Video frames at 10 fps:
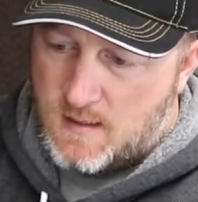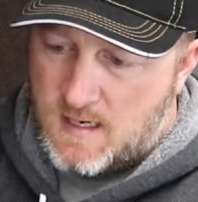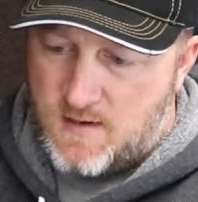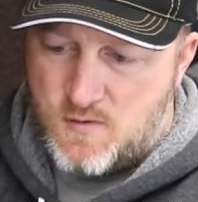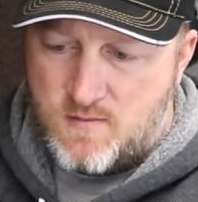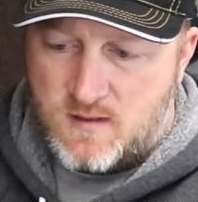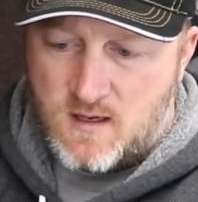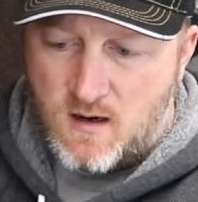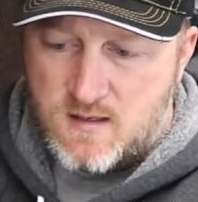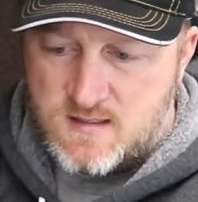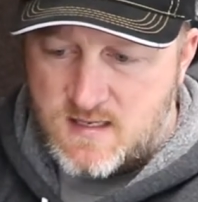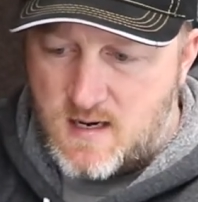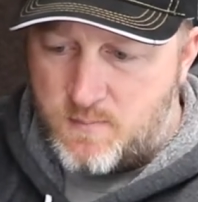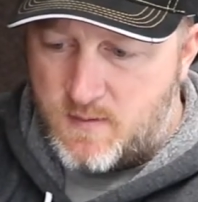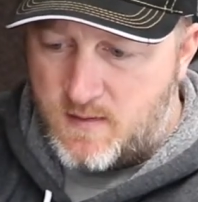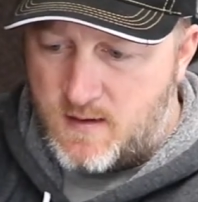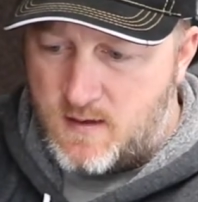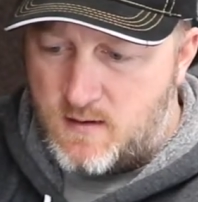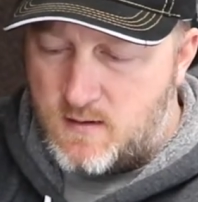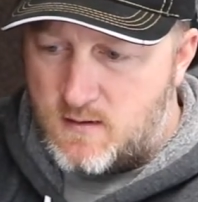and if you have a card set up in
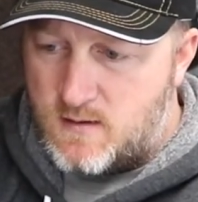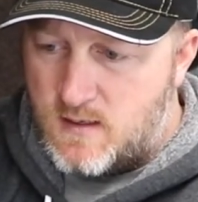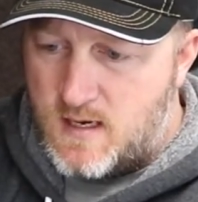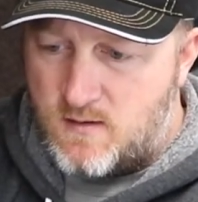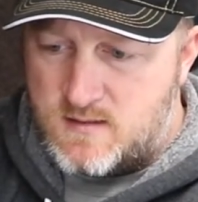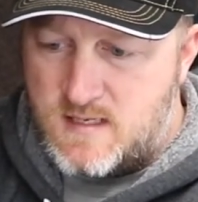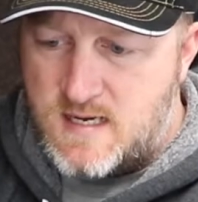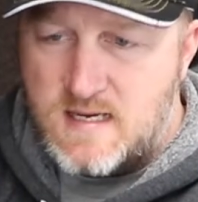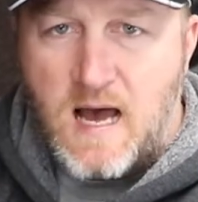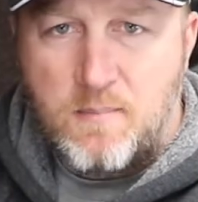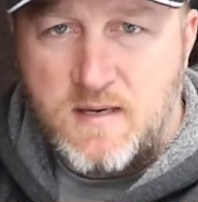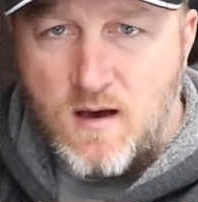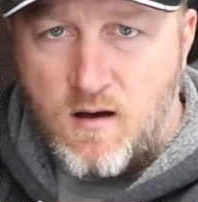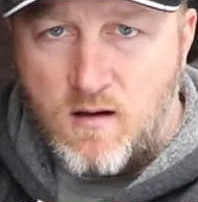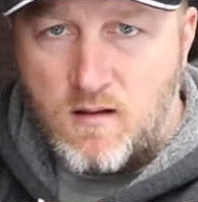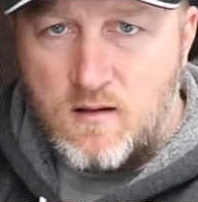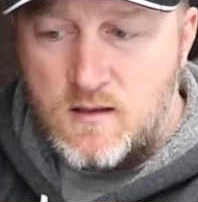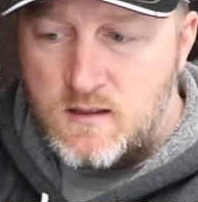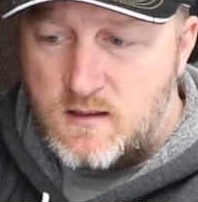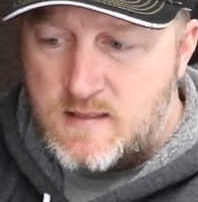there, it'll say copy all.
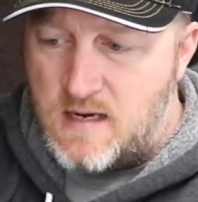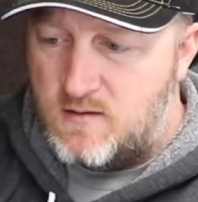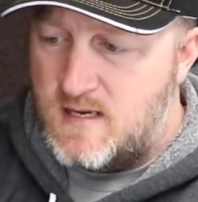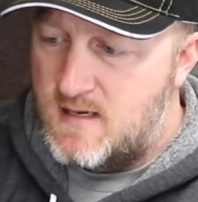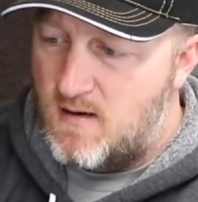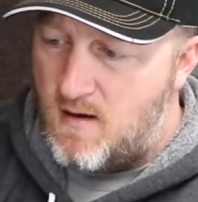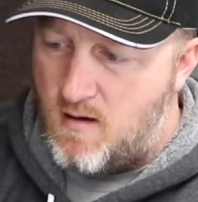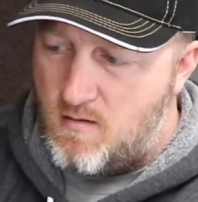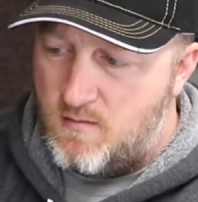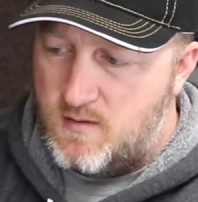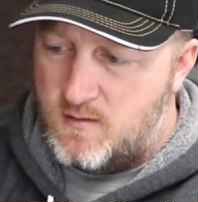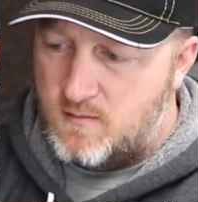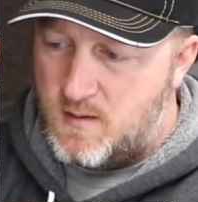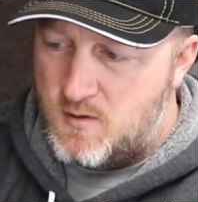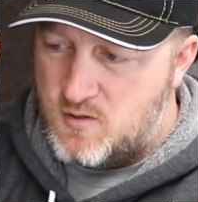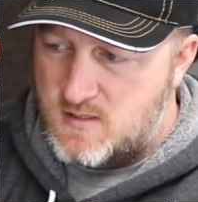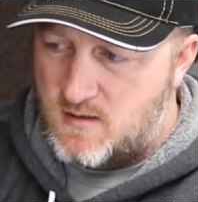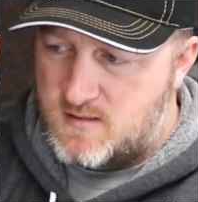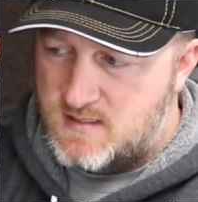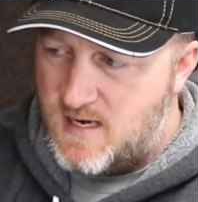That'll take all of the images that
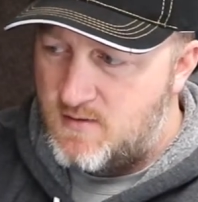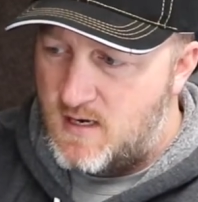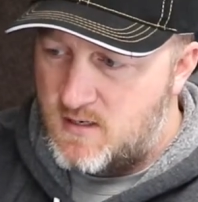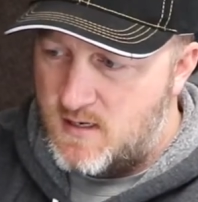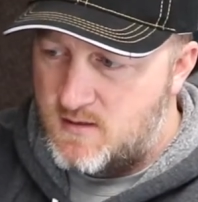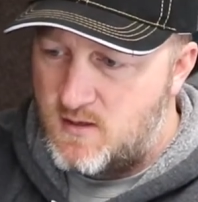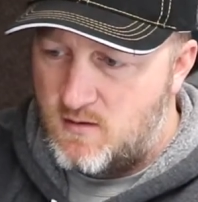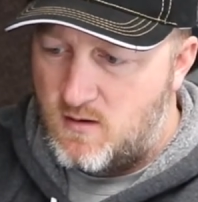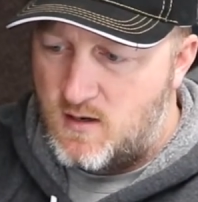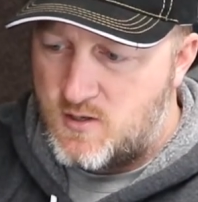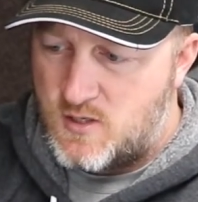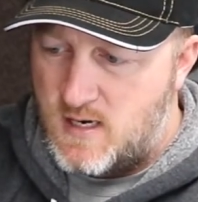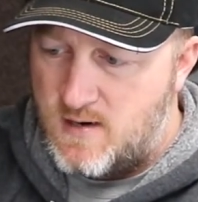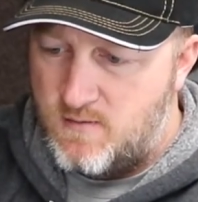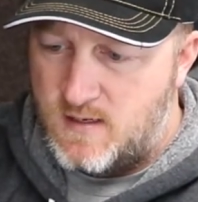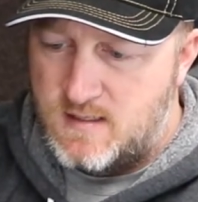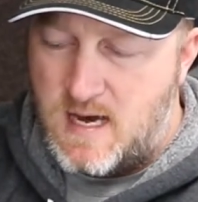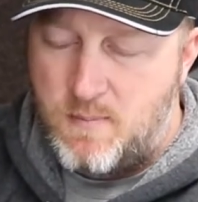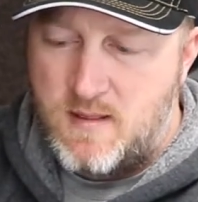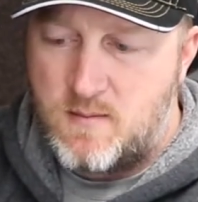are saved on your internal hard drive and
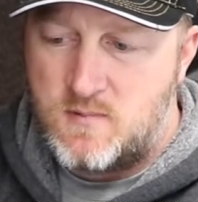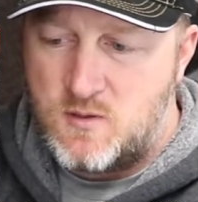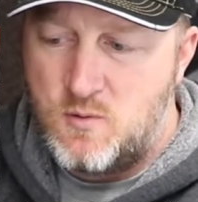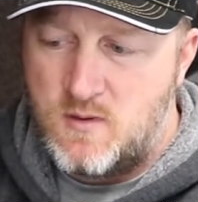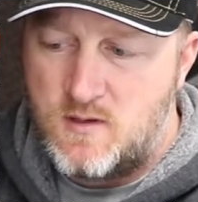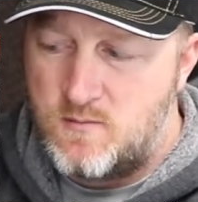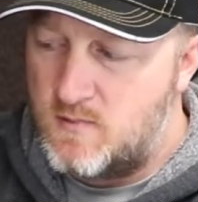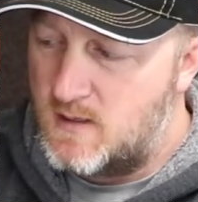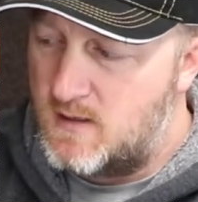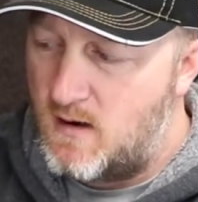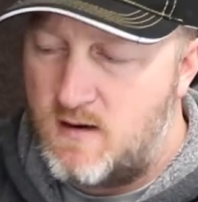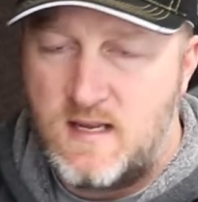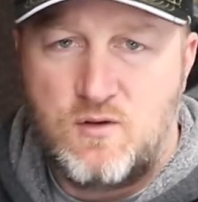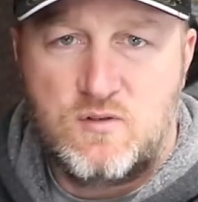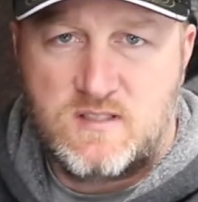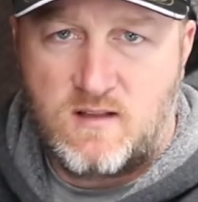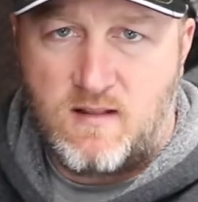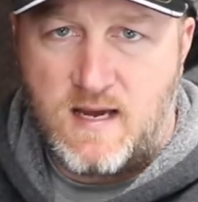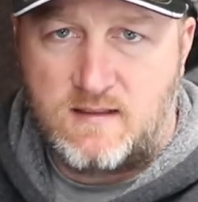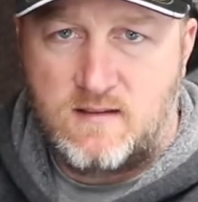copy them to the card that you
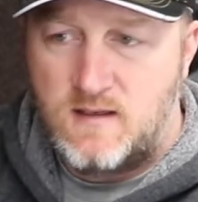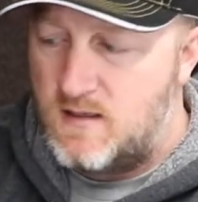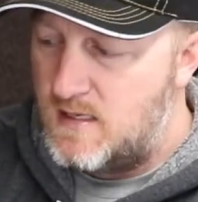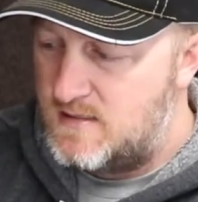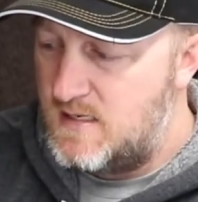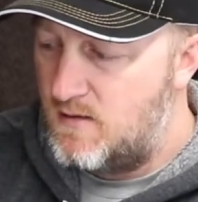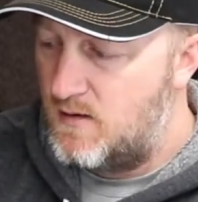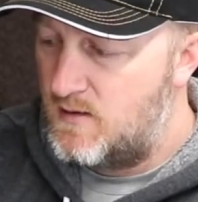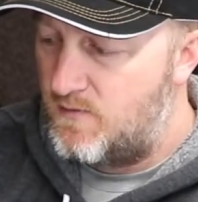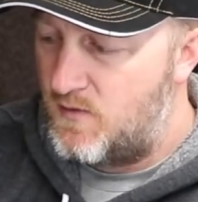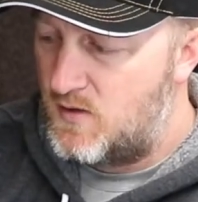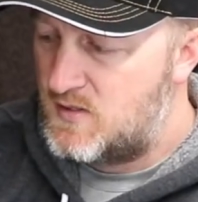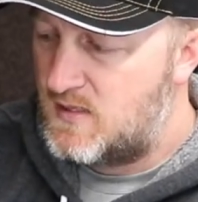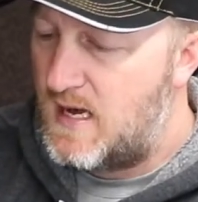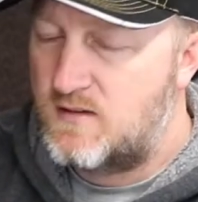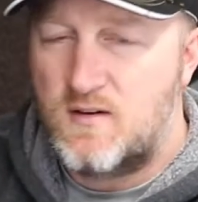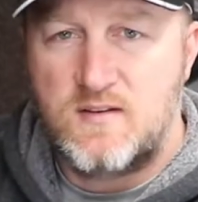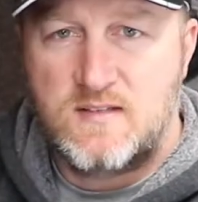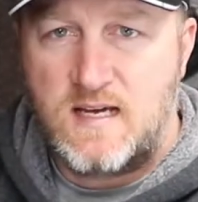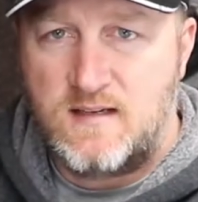select that's either in the first slot or the
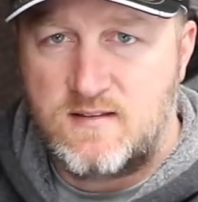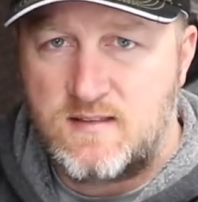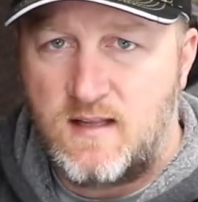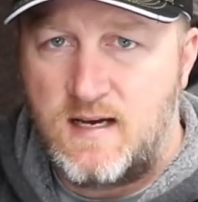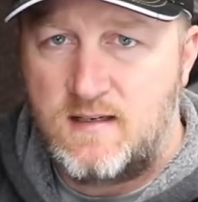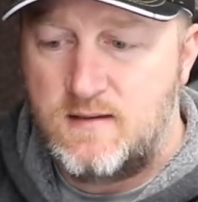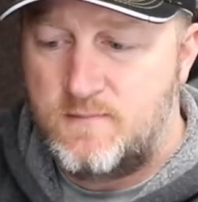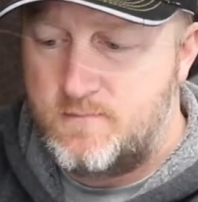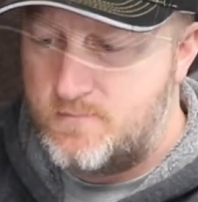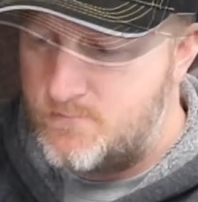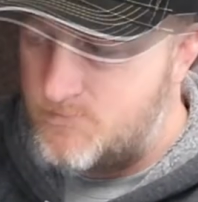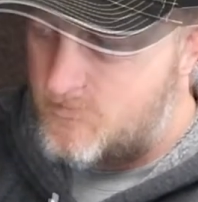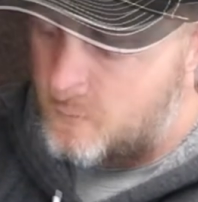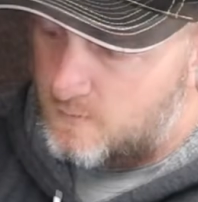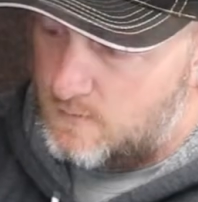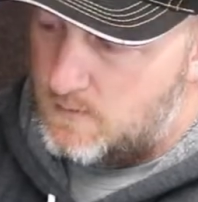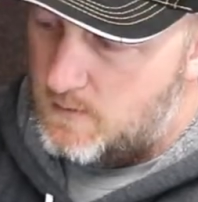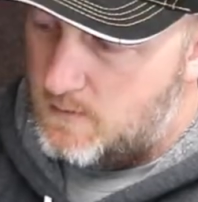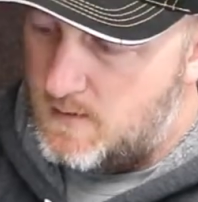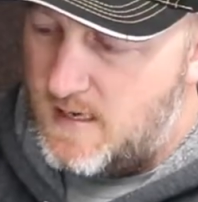second slot.
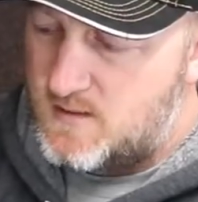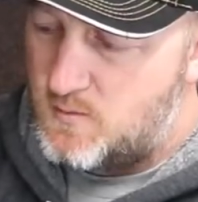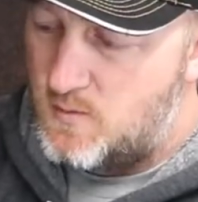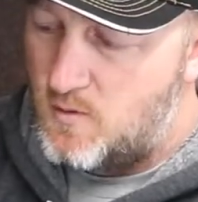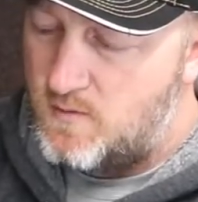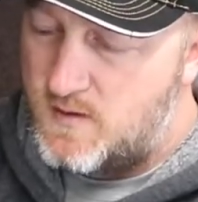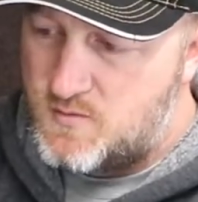The next one over